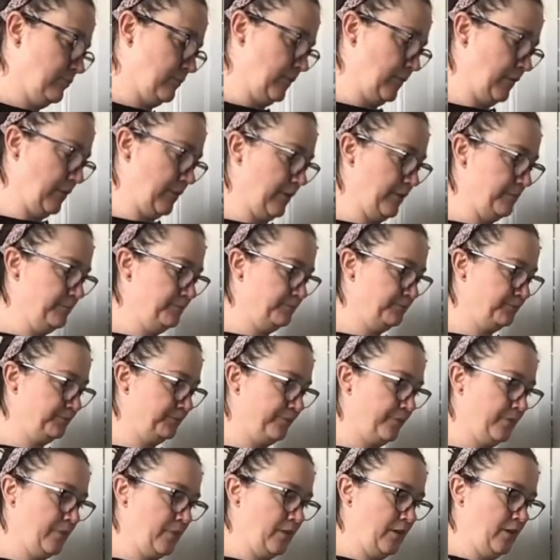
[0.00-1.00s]
Okay.
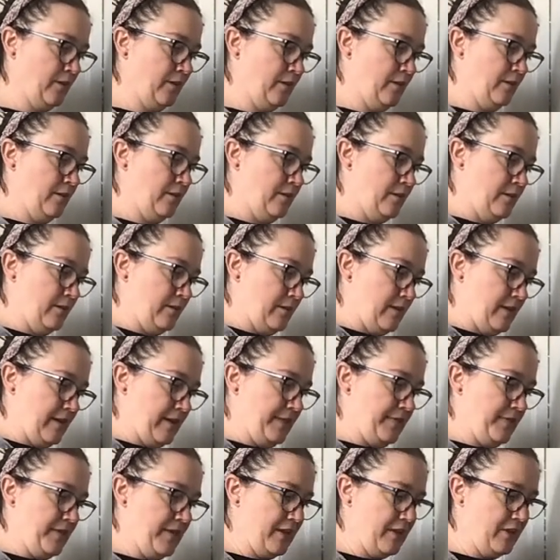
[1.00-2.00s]

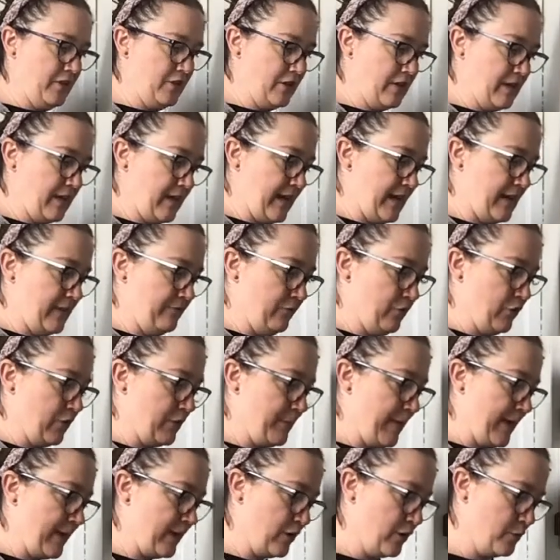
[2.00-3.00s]
And then you can kind of look
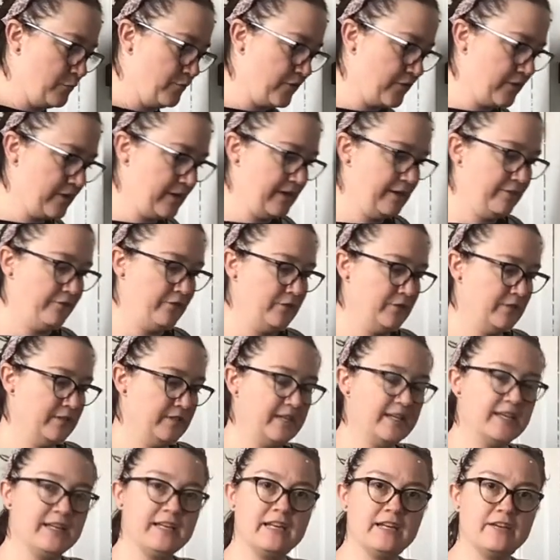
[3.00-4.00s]
back over, and if you
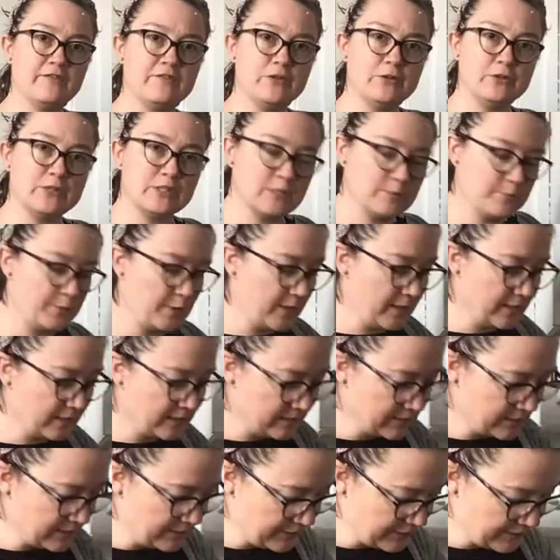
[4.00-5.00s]
see any of those
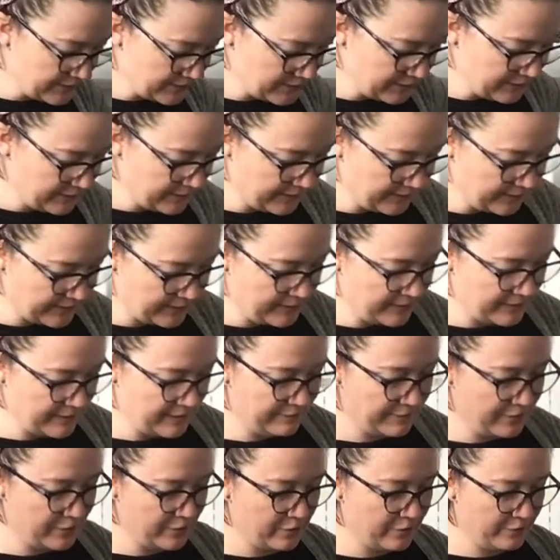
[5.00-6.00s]
spots that are still there, if
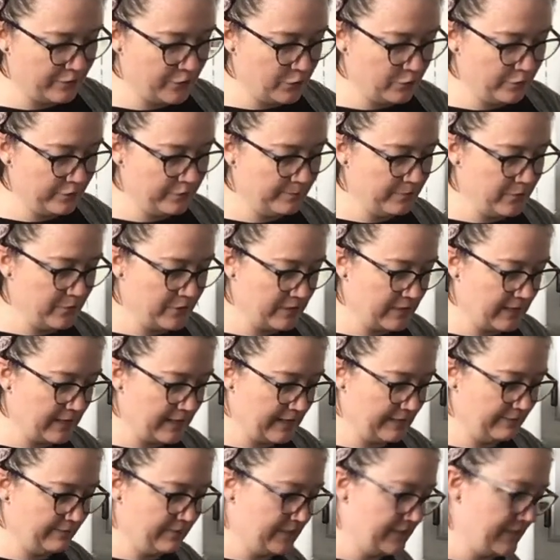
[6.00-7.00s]
there are a few of them, you can kind
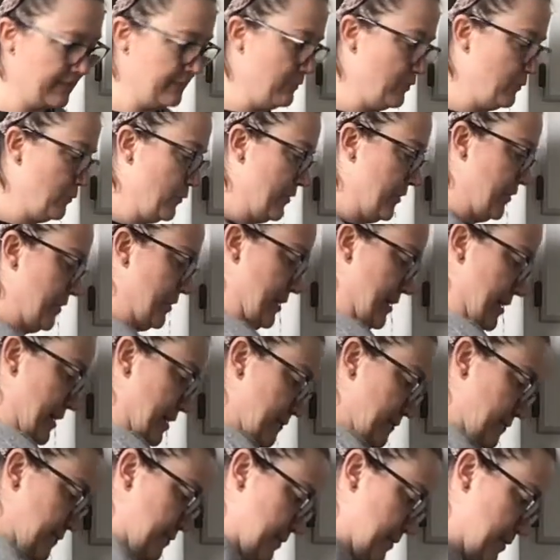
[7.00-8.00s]
of skim them with your
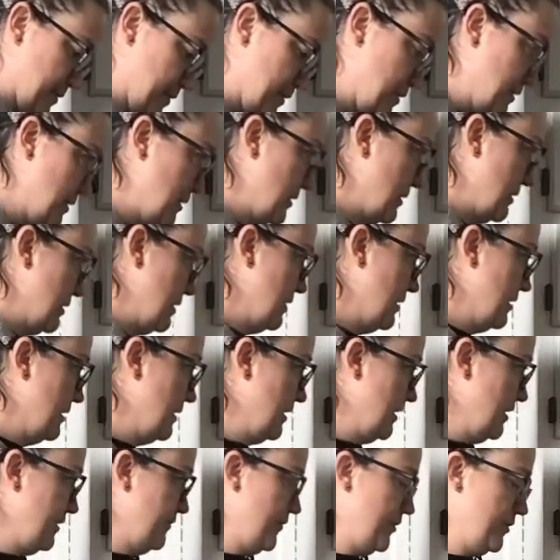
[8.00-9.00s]
knife.
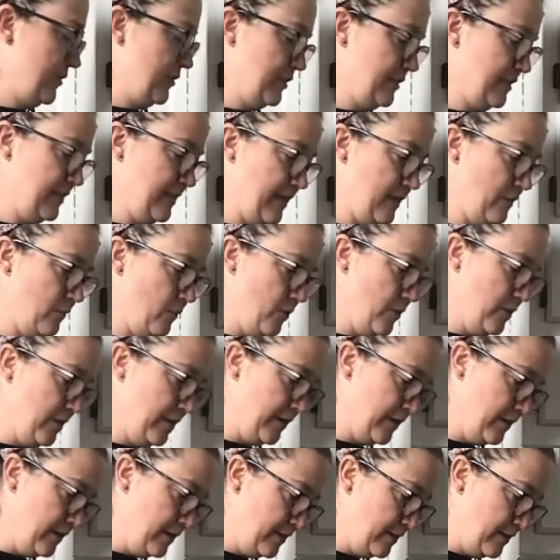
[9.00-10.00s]
If there's just, say,
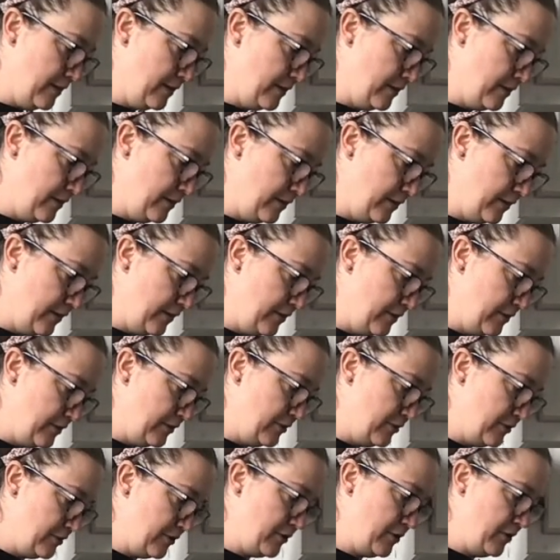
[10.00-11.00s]
one, you just
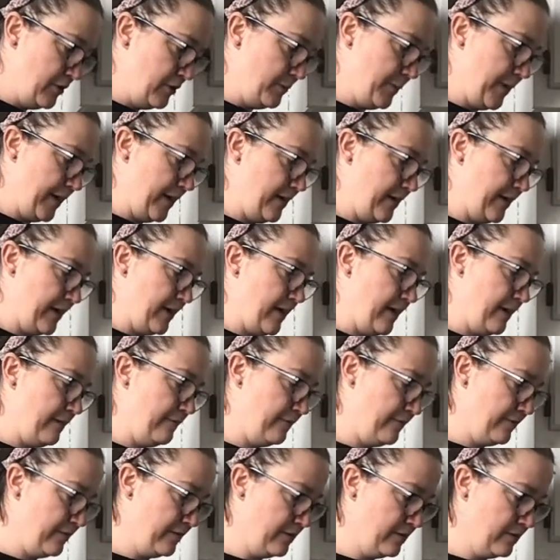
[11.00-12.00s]
use a little paring
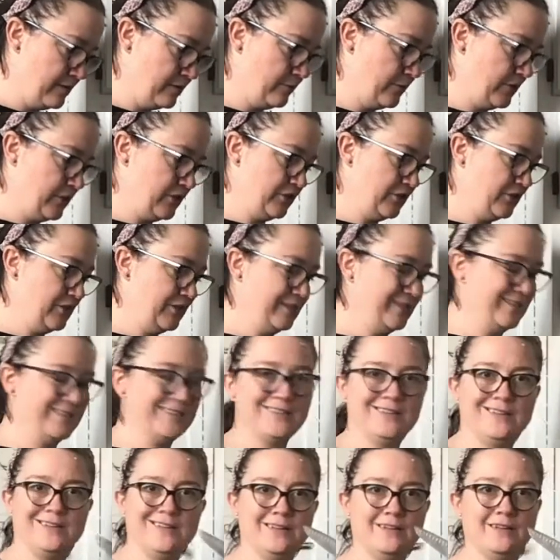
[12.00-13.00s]
knife, which is just
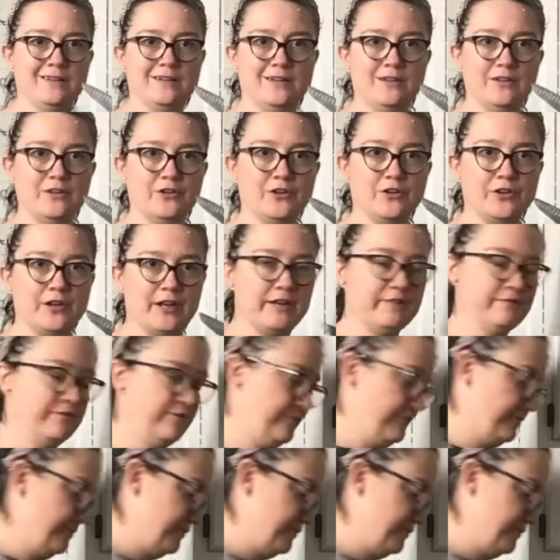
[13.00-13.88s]
a little knife.